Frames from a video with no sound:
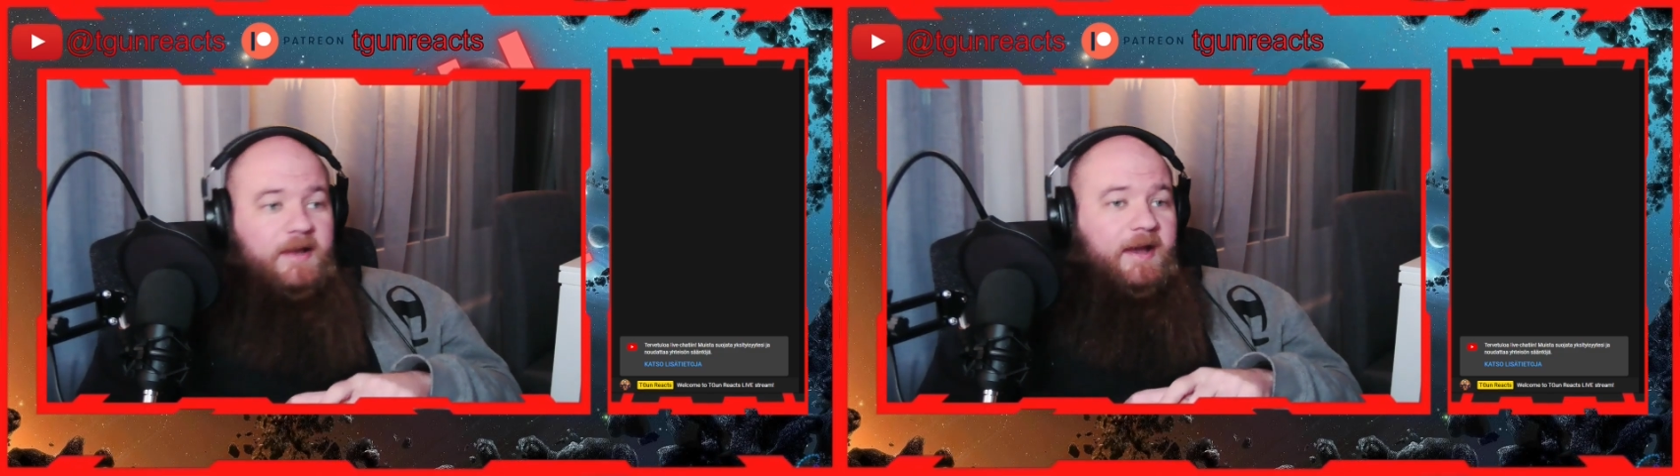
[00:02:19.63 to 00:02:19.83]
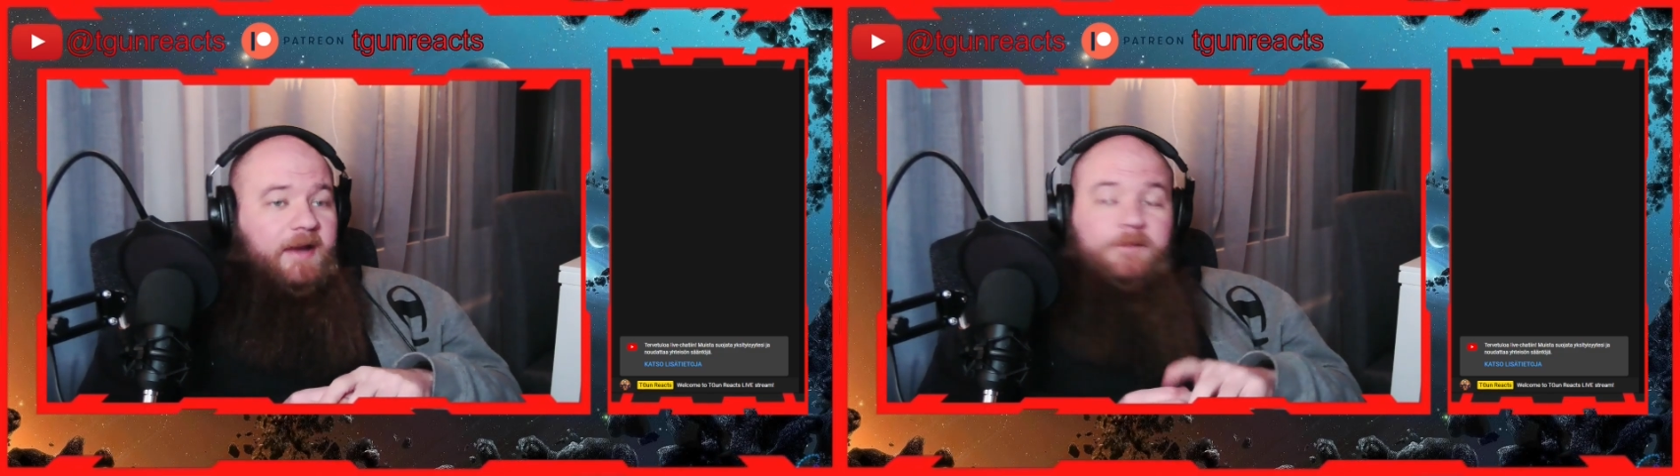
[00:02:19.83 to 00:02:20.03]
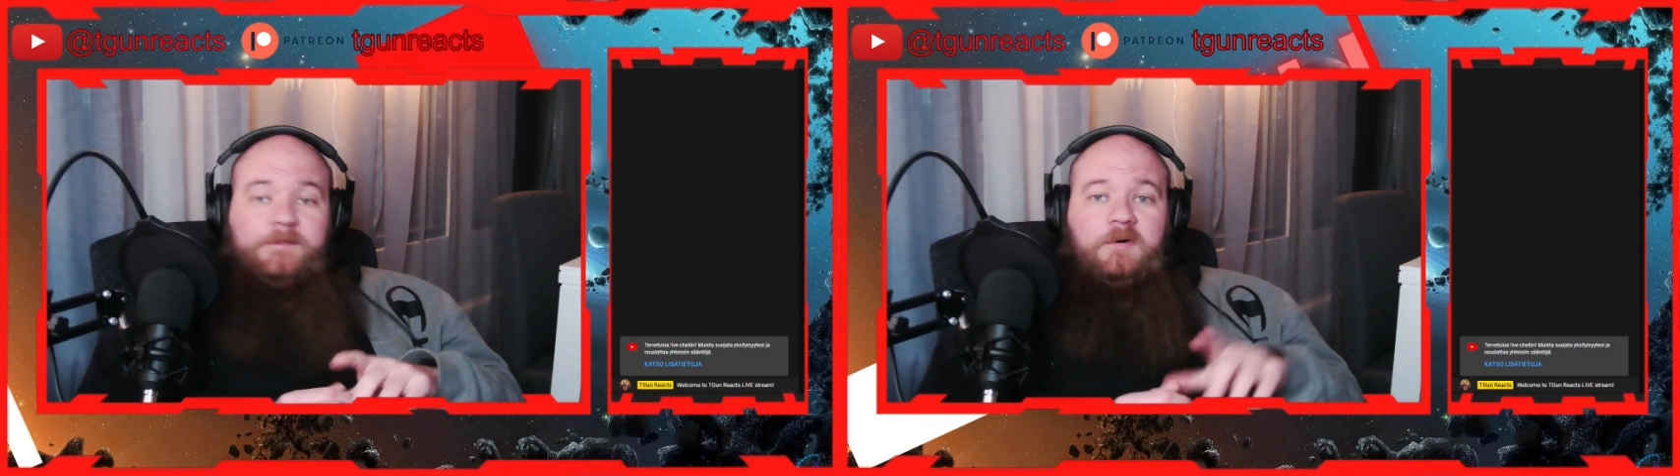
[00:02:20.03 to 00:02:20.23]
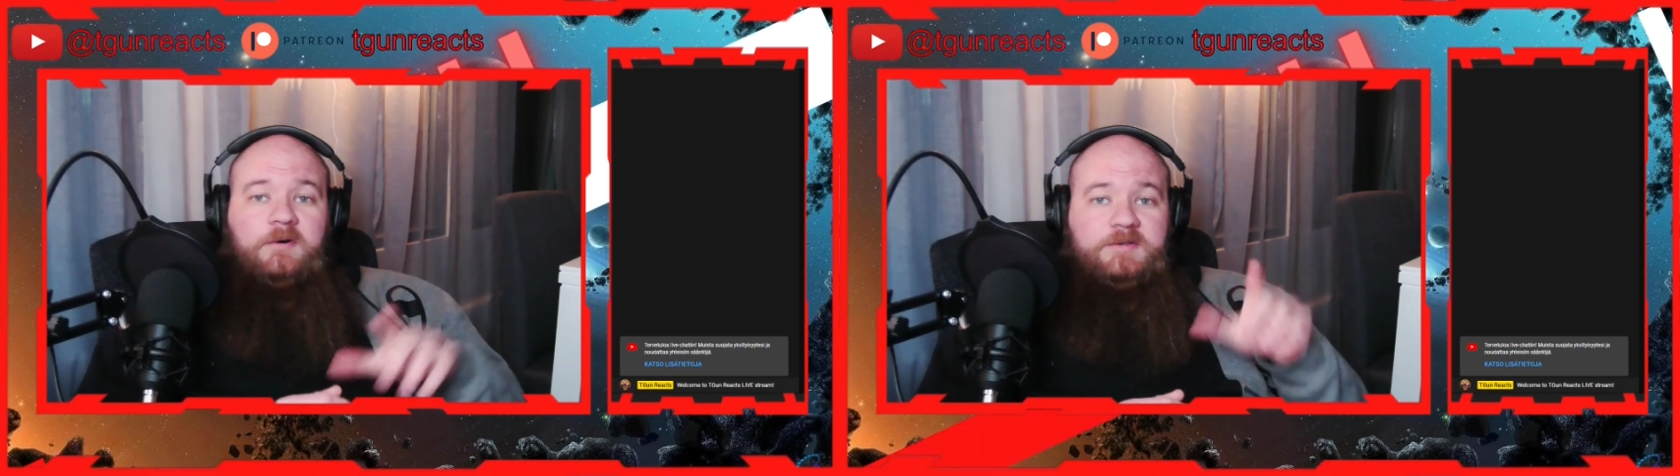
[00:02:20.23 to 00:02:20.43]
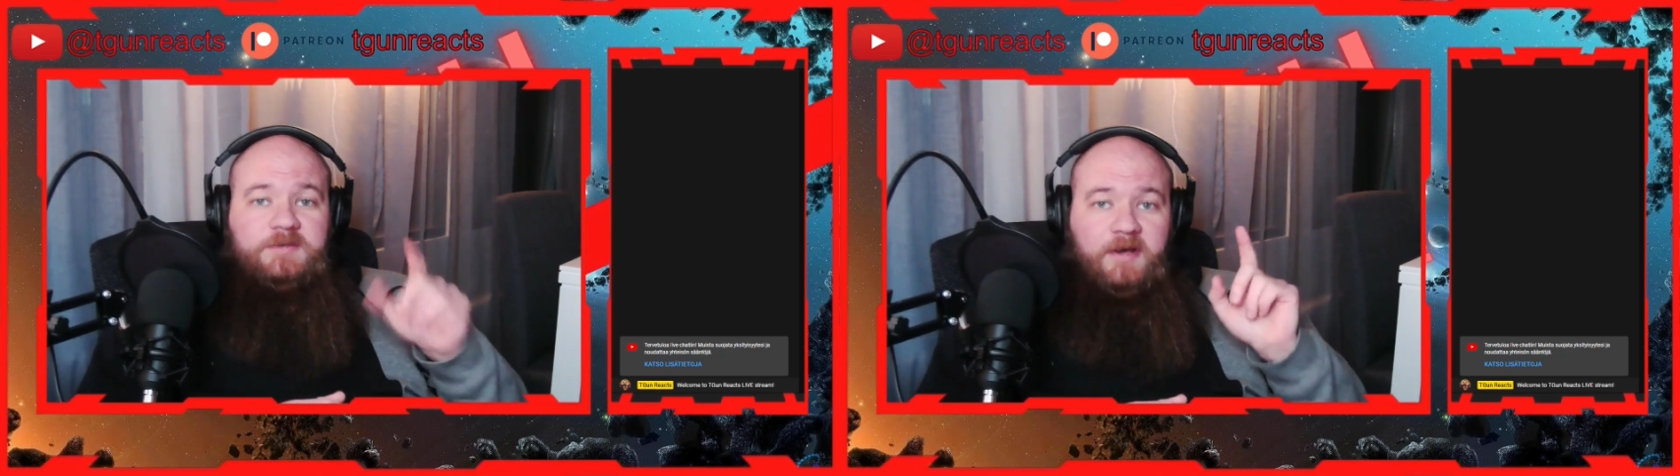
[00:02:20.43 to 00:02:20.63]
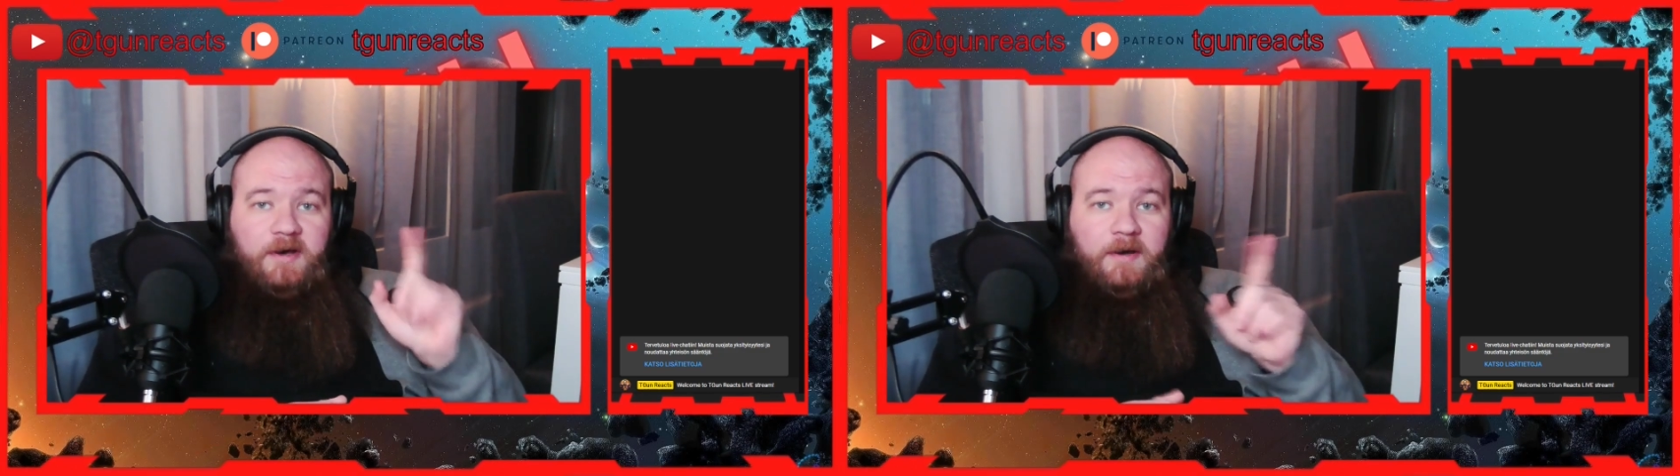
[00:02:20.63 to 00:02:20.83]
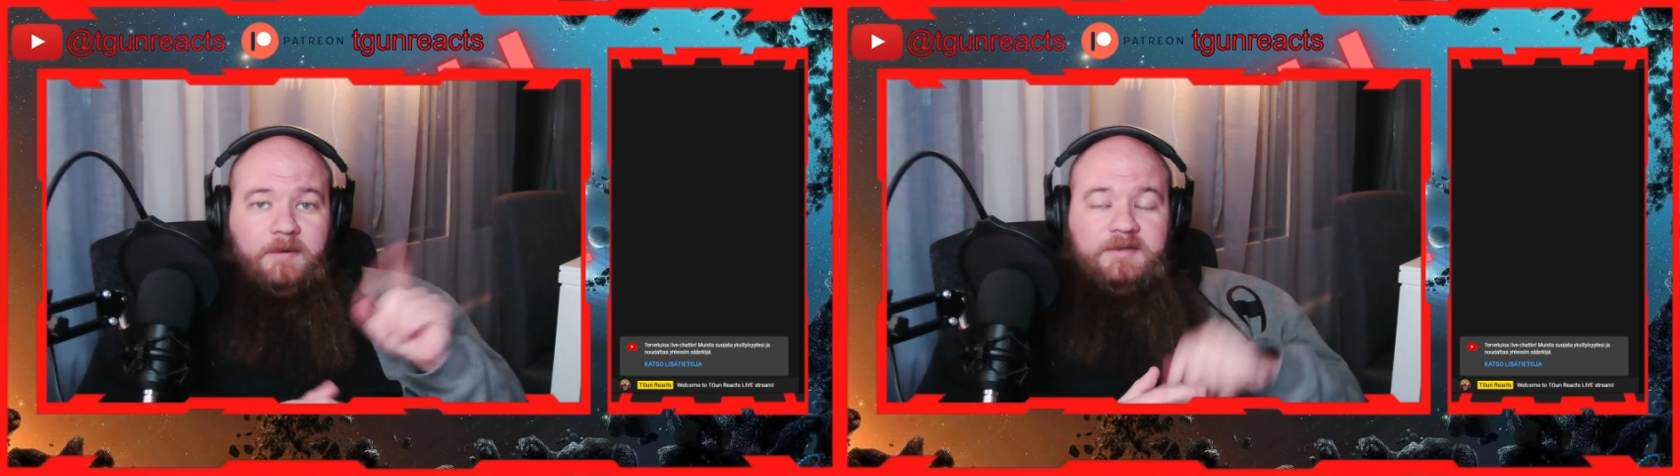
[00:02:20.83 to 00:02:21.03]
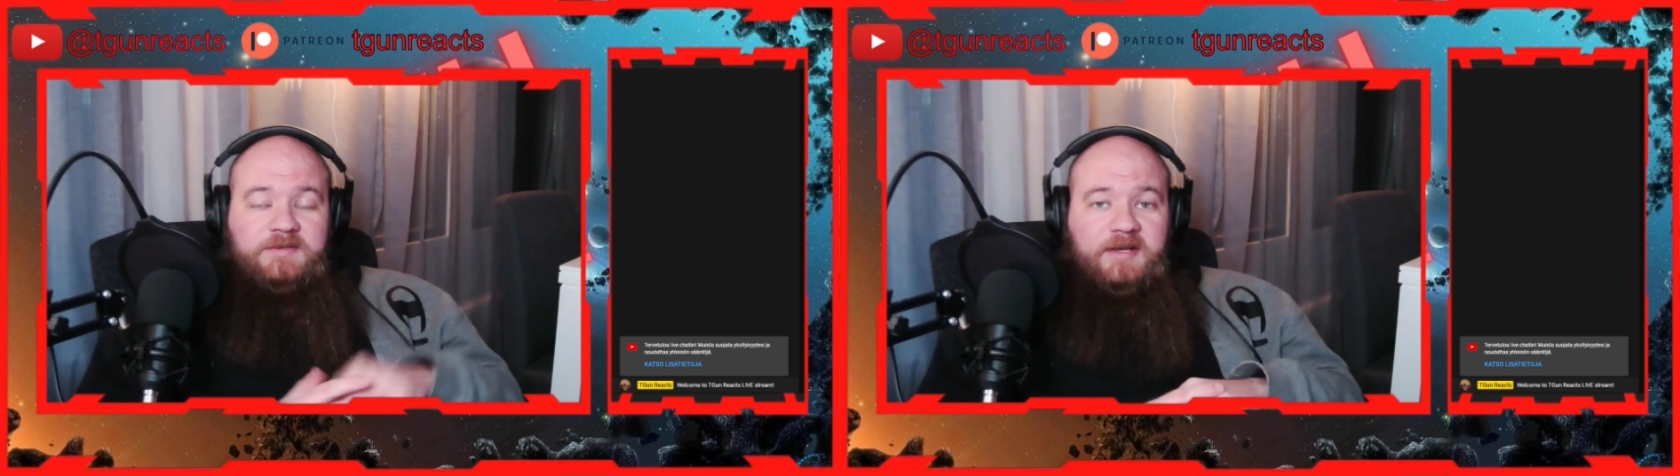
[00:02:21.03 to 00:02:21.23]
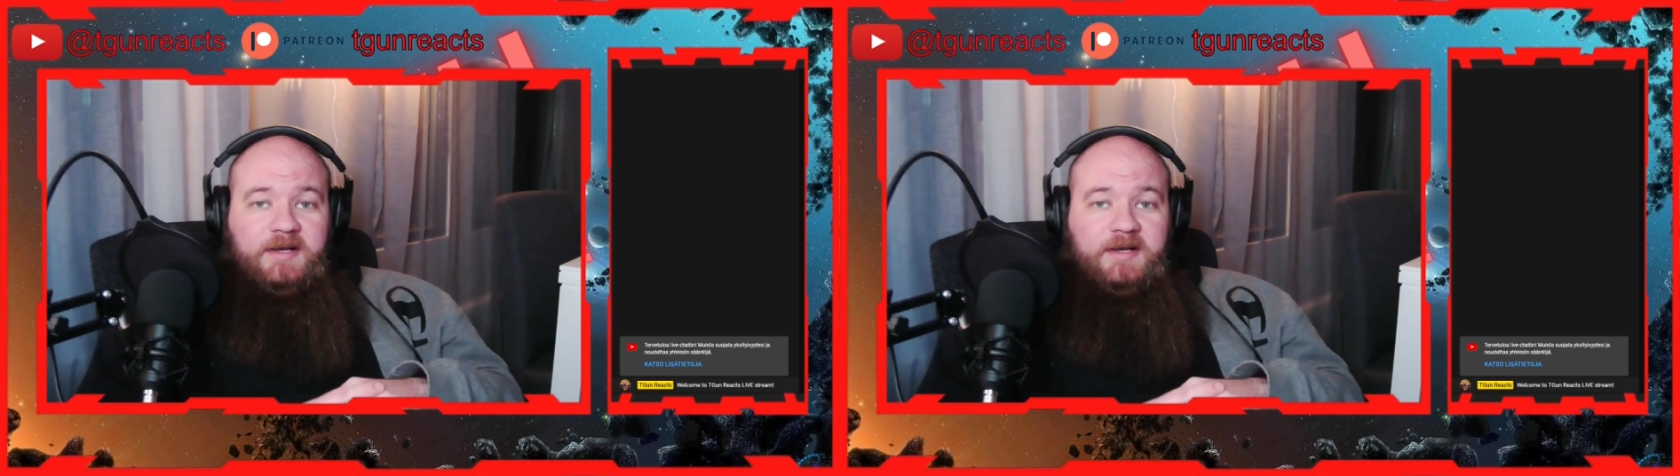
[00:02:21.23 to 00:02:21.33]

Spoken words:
And of course, check